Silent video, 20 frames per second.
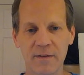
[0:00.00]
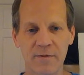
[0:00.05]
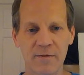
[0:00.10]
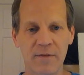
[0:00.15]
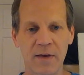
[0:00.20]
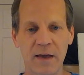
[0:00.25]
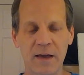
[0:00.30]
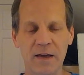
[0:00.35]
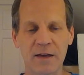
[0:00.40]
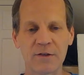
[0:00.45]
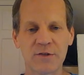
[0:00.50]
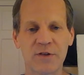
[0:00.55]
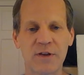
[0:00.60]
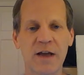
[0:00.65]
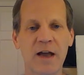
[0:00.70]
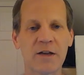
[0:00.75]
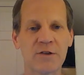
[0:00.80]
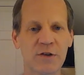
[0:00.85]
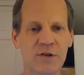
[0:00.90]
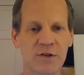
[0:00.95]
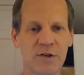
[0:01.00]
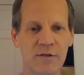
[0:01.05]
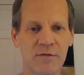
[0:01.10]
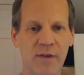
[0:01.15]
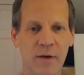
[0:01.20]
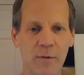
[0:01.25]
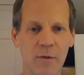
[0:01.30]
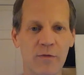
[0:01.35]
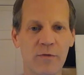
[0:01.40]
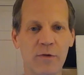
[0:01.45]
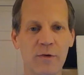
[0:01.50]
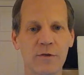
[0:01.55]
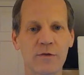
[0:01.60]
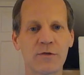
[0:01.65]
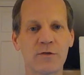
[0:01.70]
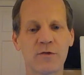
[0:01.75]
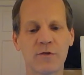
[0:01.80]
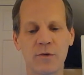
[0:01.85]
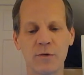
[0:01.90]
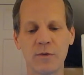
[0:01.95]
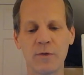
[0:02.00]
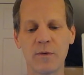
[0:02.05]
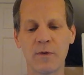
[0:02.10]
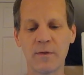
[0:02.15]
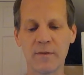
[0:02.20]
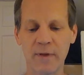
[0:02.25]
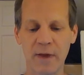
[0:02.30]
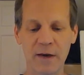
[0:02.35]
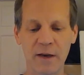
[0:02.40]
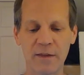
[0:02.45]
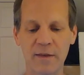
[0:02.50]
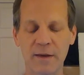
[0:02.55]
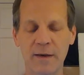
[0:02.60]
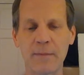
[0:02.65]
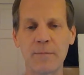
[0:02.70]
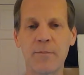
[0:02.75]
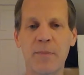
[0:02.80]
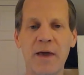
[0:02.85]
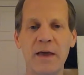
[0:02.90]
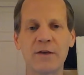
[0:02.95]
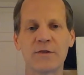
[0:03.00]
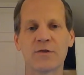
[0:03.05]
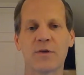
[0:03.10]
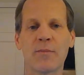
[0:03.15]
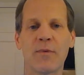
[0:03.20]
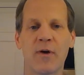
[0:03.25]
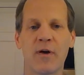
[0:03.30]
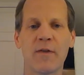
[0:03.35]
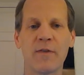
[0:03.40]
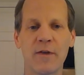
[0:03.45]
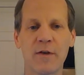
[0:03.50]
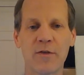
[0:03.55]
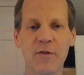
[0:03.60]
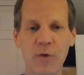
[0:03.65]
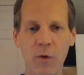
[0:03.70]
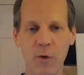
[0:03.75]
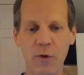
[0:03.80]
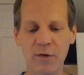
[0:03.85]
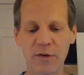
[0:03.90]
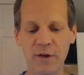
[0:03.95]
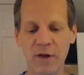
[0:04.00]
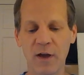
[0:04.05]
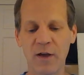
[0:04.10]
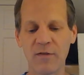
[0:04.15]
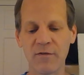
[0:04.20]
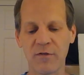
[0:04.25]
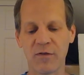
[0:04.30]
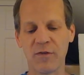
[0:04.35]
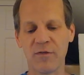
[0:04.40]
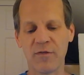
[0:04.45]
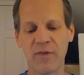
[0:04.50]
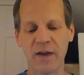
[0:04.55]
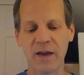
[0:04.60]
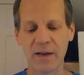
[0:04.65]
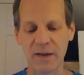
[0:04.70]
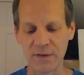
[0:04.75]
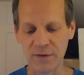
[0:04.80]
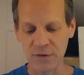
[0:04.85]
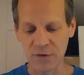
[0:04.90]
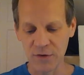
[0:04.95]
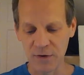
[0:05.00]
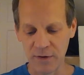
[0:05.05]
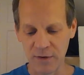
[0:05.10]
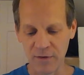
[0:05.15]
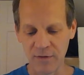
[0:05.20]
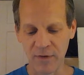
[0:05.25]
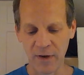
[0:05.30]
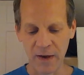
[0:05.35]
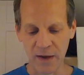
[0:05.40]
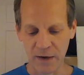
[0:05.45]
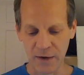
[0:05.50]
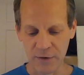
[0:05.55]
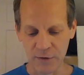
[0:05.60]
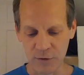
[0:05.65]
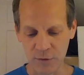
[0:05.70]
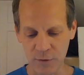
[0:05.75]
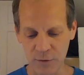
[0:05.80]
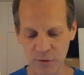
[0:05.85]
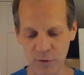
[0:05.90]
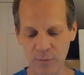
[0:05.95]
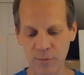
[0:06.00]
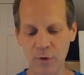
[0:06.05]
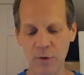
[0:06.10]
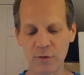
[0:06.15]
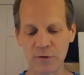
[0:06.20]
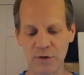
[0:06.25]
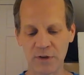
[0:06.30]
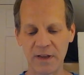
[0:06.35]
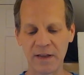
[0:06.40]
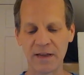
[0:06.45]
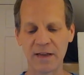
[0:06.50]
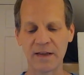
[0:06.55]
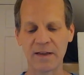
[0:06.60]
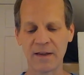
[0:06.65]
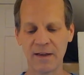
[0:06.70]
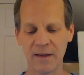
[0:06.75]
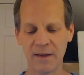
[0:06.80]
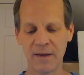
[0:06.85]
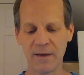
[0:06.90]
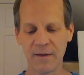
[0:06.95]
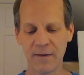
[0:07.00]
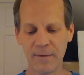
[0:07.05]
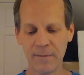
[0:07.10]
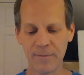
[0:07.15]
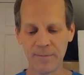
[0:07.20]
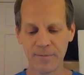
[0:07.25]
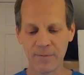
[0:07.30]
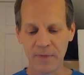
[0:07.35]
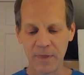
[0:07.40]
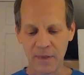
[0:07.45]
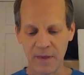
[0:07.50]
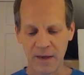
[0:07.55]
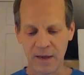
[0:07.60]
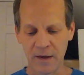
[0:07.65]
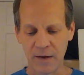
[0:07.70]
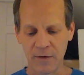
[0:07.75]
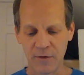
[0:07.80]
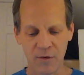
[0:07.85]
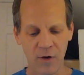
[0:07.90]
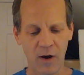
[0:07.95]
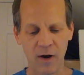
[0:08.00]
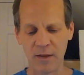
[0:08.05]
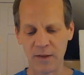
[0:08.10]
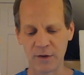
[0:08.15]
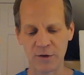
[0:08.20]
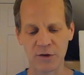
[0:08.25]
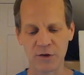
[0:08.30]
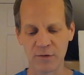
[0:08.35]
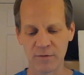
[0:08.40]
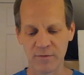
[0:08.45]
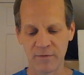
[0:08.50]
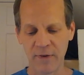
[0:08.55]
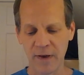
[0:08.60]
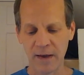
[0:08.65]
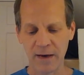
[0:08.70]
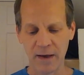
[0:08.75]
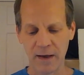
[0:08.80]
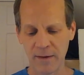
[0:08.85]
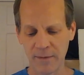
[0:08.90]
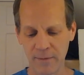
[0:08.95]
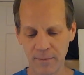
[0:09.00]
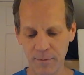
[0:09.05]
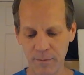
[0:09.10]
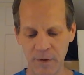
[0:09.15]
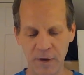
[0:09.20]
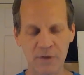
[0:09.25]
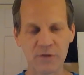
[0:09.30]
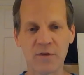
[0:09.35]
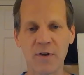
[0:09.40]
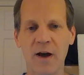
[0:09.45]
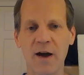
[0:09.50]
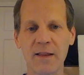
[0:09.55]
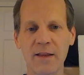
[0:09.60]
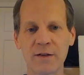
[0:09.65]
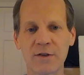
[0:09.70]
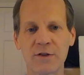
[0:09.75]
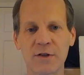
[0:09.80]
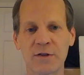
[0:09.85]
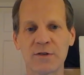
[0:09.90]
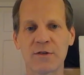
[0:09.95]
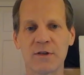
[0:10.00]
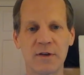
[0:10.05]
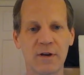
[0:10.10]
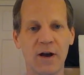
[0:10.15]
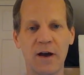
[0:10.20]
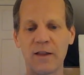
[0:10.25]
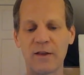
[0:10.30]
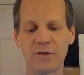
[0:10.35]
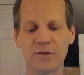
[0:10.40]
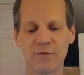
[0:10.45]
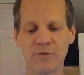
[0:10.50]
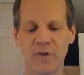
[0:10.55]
is the adjective that refers to anything based upon the authority of the Vedas. And the Vedas were supposedly the knowledge. Veda means knowledge. It's the knowledge of